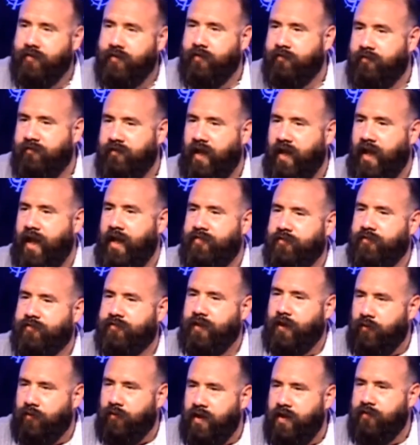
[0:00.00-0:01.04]
to say that
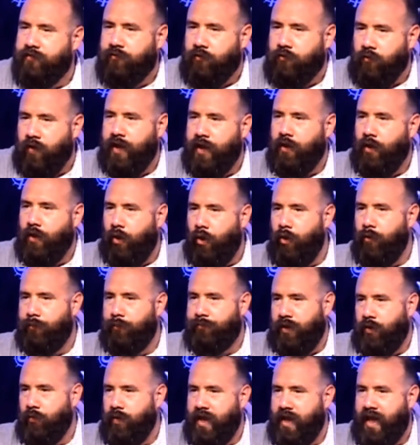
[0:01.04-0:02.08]
there is great hope
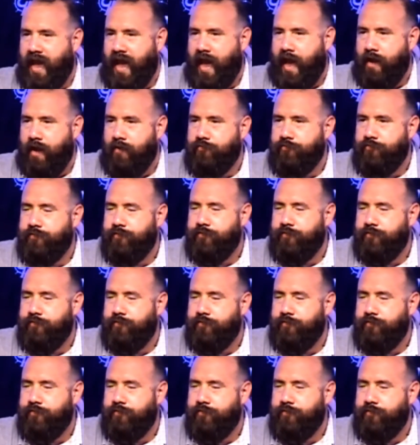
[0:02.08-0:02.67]
that we have.